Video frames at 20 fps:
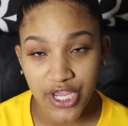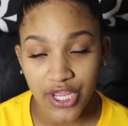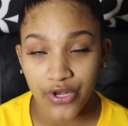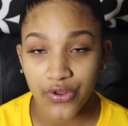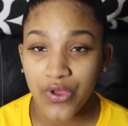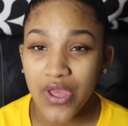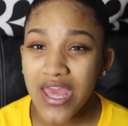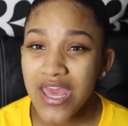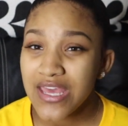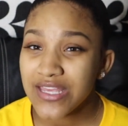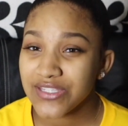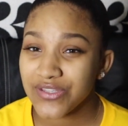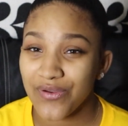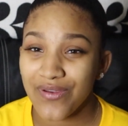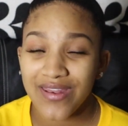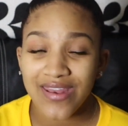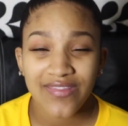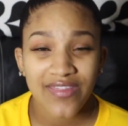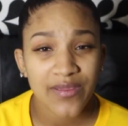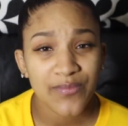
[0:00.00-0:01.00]
channel. So
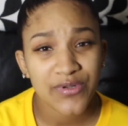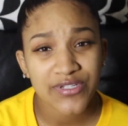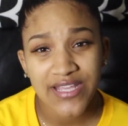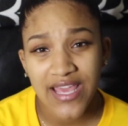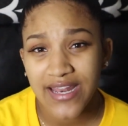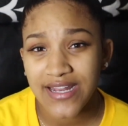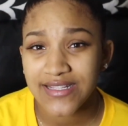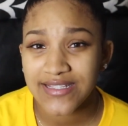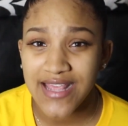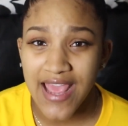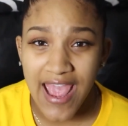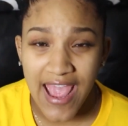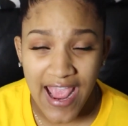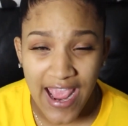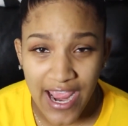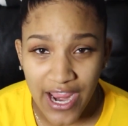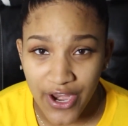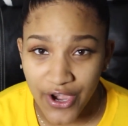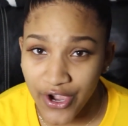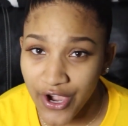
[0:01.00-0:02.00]
anything pertaining to
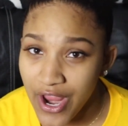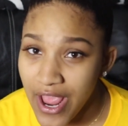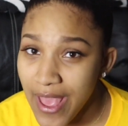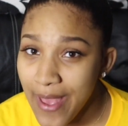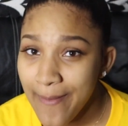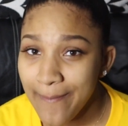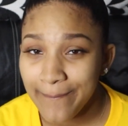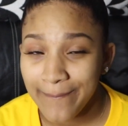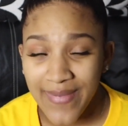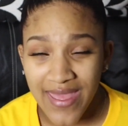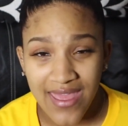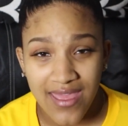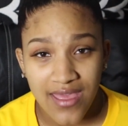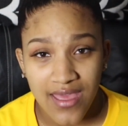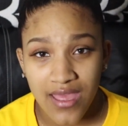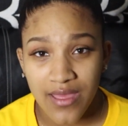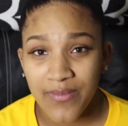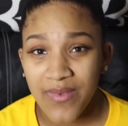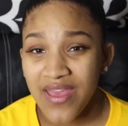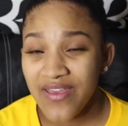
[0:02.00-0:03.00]
hair,
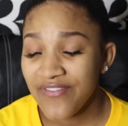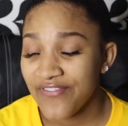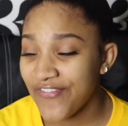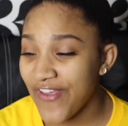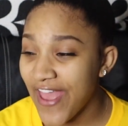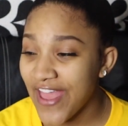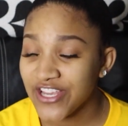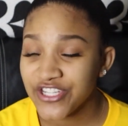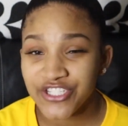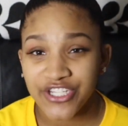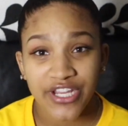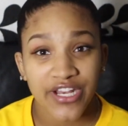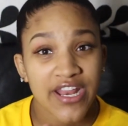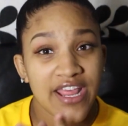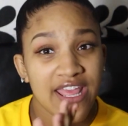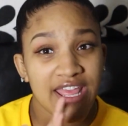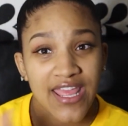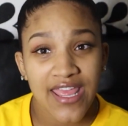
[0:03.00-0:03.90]
makeup, fashion,